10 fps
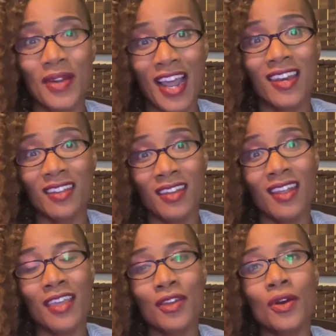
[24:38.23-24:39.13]
I
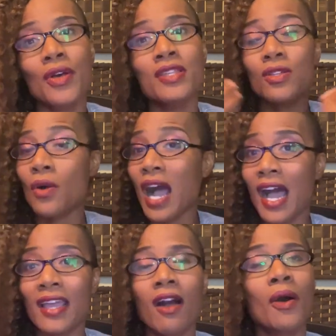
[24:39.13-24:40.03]
need, you know? And so
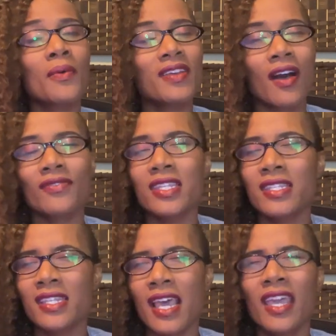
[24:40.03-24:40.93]
I always
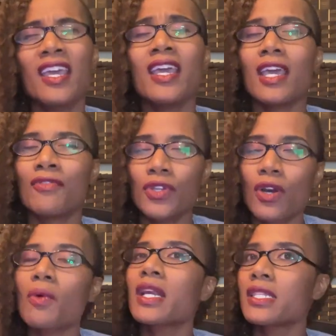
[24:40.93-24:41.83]
often say, if you
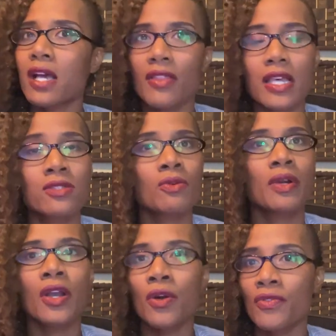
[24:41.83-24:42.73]
don't want to tell that
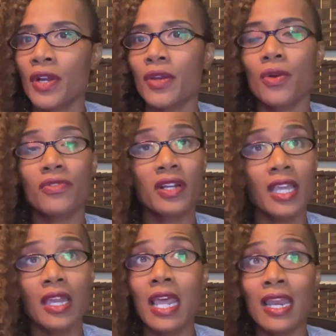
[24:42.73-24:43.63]
story over and over
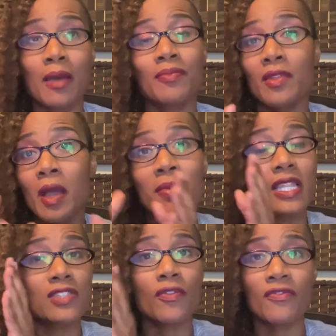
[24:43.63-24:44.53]
again, and I mean
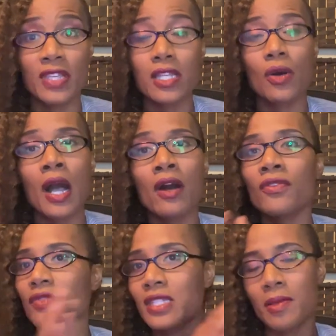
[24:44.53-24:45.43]
this from physical
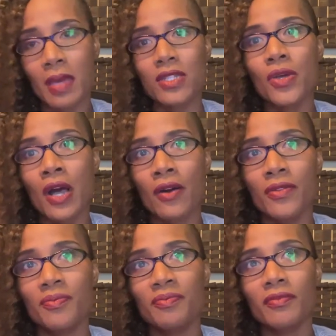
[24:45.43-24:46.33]
health to mental
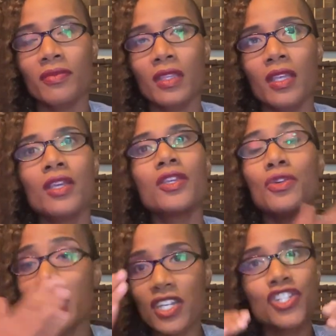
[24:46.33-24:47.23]
health,
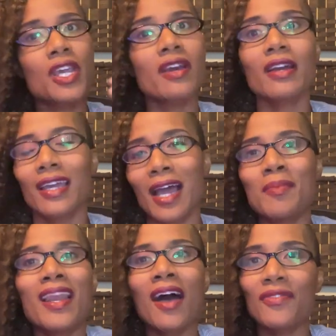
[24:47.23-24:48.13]
you can share it. I
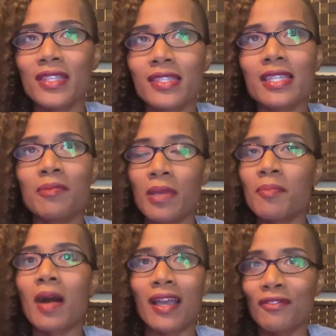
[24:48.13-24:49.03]
mean, obviously be
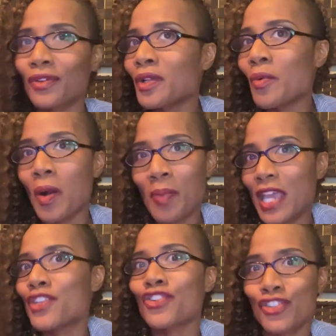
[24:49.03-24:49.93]
mindful of a
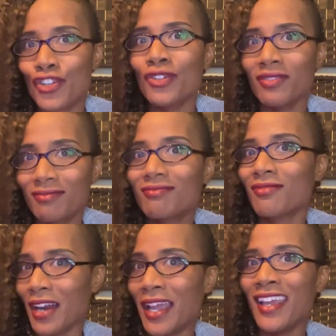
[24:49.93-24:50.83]
page or two,
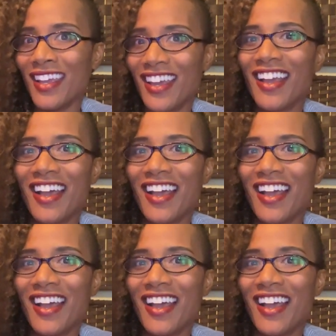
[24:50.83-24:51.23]
right?